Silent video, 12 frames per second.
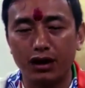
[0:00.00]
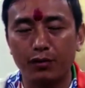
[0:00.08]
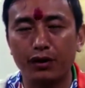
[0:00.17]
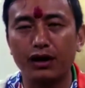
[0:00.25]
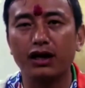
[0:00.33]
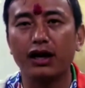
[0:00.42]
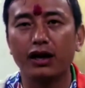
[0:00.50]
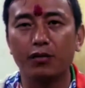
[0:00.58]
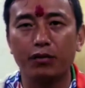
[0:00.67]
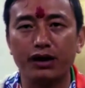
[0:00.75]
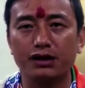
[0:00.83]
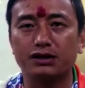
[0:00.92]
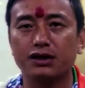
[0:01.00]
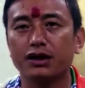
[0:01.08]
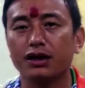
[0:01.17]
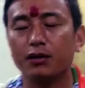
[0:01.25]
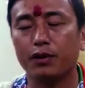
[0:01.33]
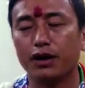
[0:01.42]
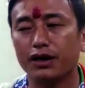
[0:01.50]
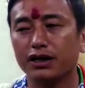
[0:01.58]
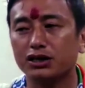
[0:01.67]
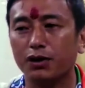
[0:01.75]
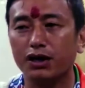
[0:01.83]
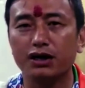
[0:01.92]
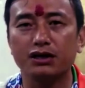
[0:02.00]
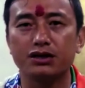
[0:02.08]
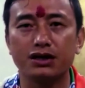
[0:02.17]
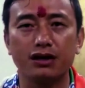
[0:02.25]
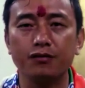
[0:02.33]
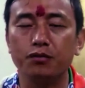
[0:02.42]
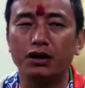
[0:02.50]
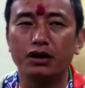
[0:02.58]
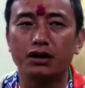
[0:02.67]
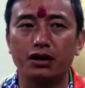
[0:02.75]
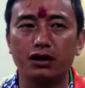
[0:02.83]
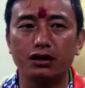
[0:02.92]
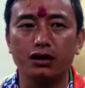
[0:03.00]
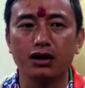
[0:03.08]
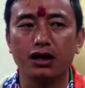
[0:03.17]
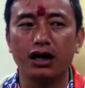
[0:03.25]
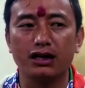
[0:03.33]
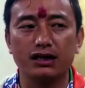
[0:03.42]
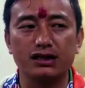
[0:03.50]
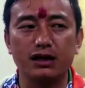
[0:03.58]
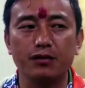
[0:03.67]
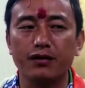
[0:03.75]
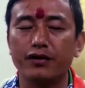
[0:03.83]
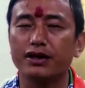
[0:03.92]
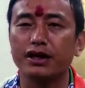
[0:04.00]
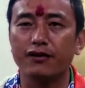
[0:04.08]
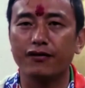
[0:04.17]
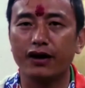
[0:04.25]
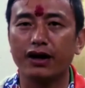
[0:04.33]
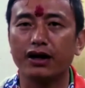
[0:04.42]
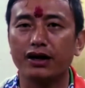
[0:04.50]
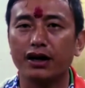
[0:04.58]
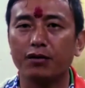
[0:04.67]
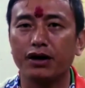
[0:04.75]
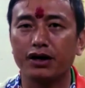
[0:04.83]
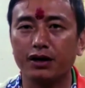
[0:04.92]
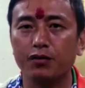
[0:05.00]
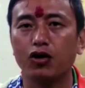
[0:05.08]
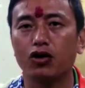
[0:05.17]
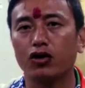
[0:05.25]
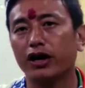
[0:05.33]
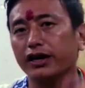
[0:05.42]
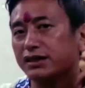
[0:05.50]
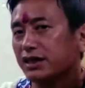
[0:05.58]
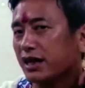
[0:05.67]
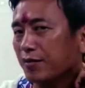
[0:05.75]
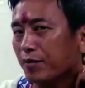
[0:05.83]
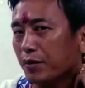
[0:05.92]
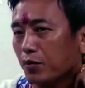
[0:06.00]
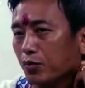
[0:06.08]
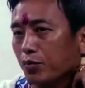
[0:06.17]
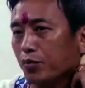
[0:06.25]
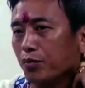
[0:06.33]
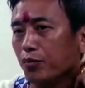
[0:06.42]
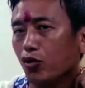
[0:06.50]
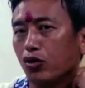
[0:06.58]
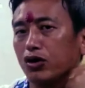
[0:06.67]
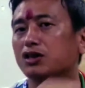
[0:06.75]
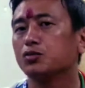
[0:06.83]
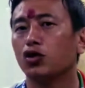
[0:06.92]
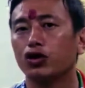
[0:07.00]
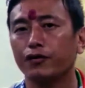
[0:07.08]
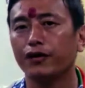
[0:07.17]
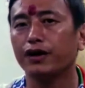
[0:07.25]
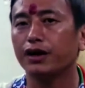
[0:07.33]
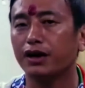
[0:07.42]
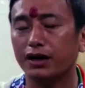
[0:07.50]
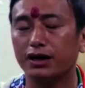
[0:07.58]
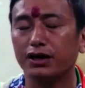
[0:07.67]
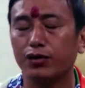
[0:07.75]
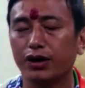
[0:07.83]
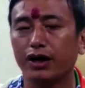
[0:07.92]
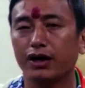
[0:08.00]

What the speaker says: MLA and minister in the party as well. It's tough, but at the same time, I think if I can get my team organized and have my workers motivated, I think we